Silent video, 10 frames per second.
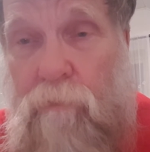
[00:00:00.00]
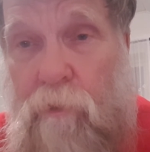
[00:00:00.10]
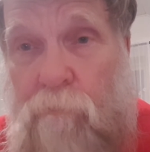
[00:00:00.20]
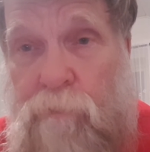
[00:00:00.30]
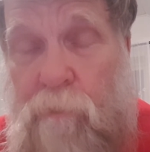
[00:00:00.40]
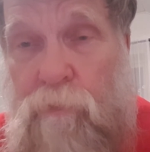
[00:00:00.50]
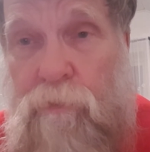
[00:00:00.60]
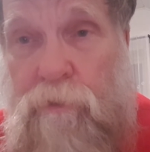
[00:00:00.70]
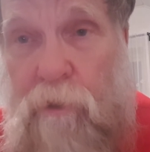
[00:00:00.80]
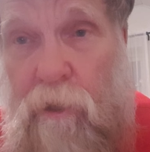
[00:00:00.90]
give people
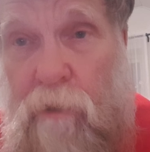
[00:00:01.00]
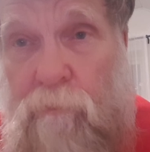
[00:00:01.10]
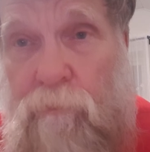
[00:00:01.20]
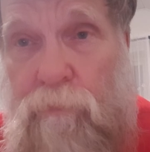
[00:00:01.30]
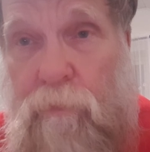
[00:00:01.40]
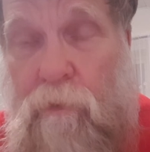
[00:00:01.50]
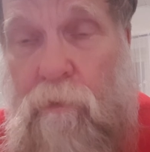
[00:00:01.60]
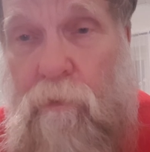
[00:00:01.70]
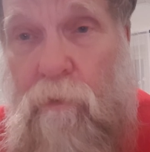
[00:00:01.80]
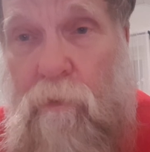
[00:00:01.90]
the time.
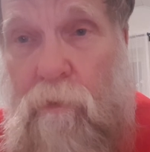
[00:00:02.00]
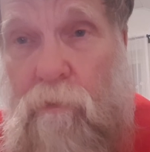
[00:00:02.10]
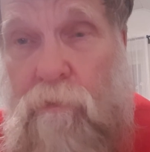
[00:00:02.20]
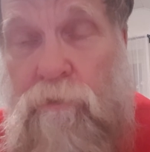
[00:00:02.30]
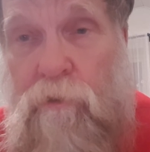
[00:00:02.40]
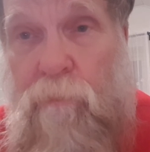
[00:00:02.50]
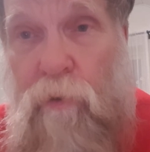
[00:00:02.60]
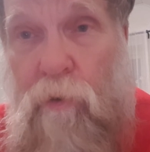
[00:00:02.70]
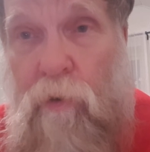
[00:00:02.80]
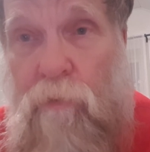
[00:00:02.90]
He's going to
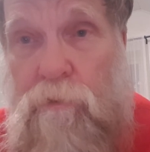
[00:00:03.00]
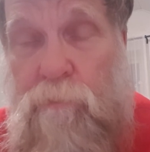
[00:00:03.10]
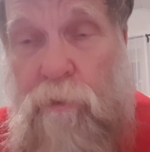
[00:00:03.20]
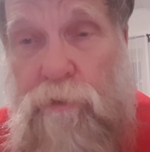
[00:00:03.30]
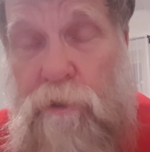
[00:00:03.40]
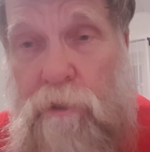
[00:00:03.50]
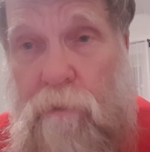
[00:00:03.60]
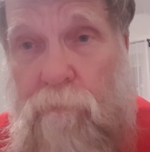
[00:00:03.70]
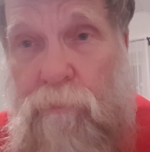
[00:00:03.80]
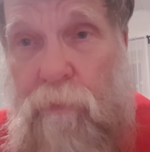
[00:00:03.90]
pour out His mercy.
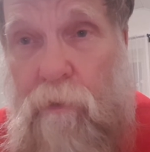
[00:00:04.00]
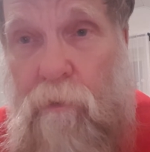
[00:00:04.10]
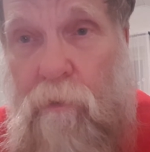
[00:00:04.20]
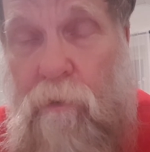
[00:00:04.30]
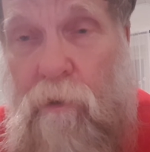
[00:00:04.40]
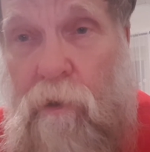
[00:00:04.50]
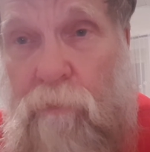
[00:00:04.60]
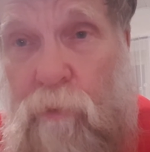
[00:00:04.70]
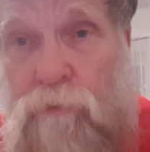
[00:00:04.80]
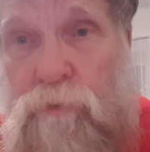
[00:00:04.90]

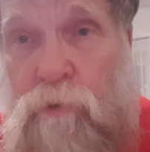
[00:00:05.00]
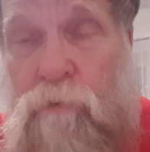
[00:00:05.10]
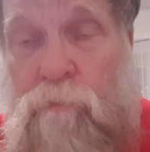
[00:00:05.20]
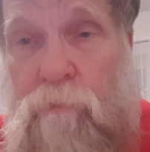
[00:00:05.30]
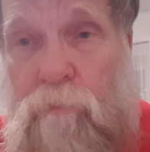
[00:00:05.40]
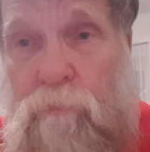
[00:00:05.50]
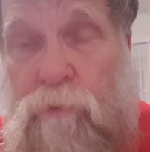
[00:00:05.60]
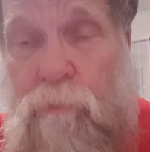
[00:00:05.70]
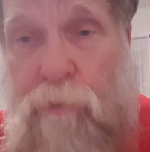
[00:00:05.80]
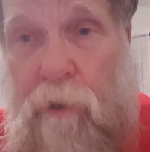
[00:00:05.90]
And those who
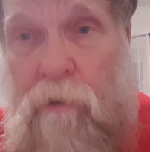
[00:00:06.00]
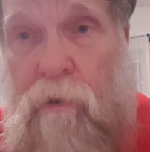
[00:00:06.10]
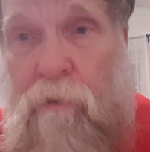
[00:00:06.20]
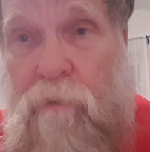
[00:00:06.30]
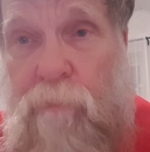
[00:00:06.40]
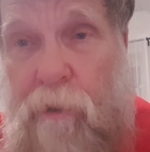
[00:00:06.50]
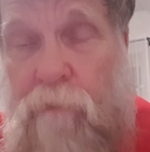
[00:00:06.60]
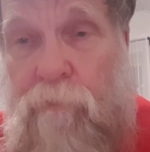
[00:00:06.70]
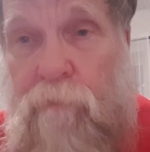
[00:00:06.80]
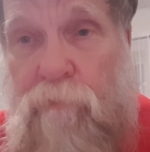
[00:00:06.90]
prepare are going to
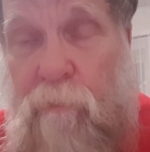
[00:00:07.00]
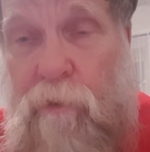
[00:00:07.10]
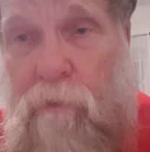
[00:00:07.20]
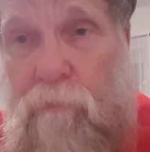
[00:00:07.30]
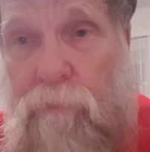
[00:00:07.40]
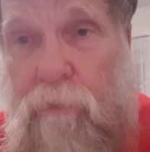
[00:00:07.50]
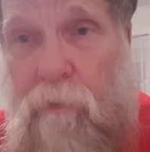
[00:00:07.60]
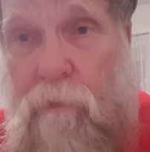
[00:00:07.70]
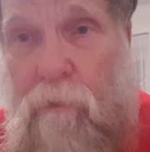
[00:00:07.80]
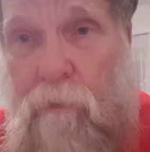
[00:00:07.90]
benefit from it.
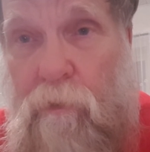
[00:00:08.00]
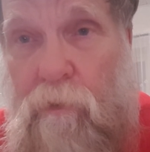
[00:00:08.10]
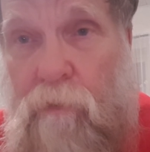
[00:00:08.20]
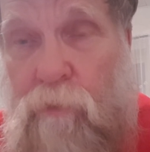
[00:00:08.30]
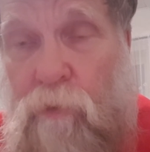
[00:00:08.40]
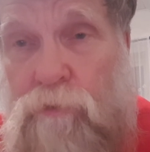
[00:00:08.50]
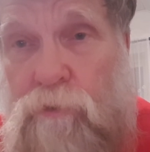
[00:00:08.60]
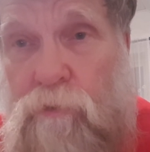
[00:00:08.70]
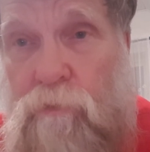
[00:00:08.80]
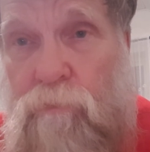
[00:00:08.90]
And those
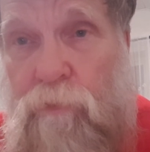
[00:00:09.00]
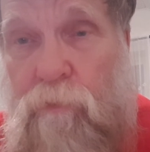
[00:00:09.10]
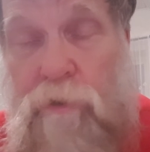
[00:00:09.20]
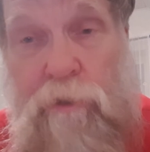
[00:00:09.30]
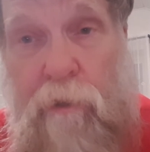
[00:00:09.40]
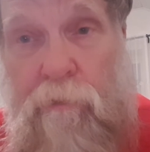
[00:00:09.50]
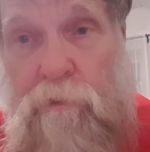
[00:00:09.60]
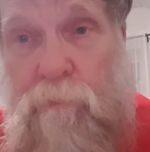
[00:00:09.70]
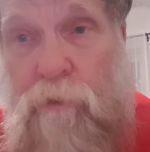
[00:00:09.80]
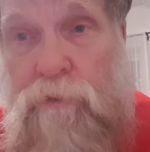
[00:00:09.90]
who reject
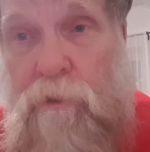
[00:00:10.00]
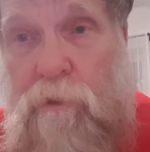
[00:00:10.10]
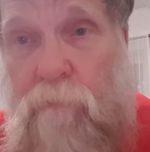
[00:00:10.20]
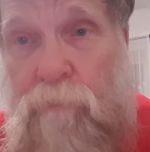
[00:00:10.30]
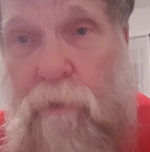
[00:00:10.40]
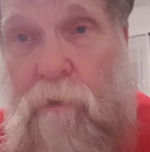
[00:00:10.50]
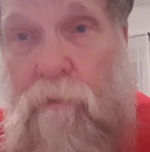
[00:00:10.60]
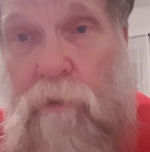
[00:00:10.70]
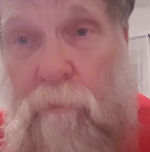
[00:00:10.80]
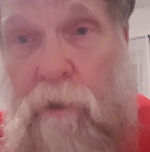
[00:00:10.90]
His mercy,
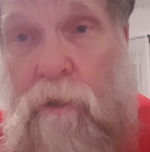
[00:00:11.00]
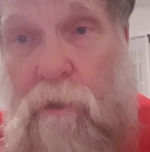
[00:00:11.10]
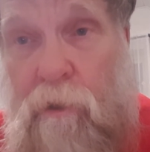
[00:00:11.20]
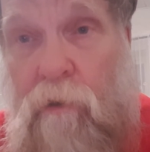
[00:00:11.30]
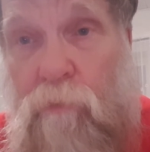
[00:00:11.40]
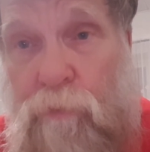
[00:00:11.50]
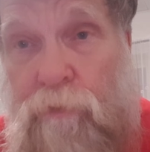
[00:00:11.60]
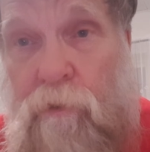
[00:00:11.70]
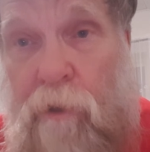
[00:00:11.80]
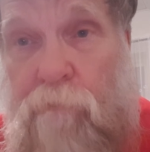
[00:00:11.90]
they may get out with
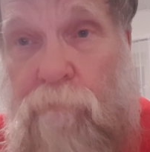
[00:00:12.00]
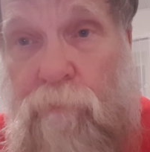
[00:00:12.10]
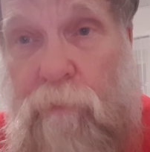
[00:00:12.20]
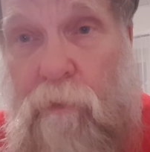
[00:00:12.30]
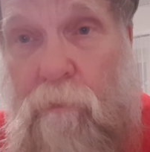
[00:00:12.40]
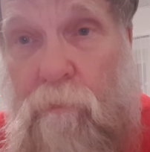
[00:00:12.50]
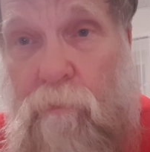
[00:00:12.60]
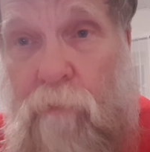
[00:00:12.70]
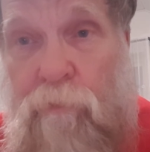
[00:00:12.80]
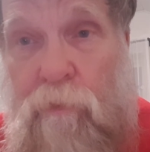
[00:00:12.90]
their life.
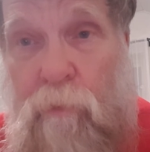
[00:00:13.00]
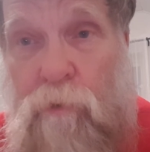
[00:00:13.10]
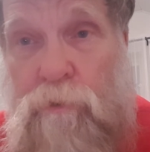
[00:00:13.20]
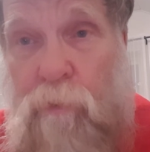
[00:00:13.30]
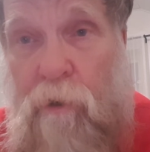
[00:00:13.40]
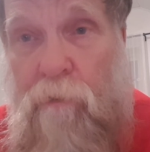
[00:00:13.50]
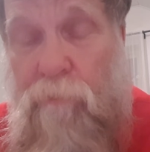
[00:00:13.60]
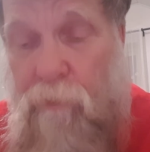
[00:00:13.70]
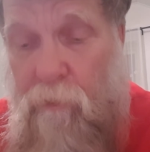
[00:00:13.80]
But for the most part,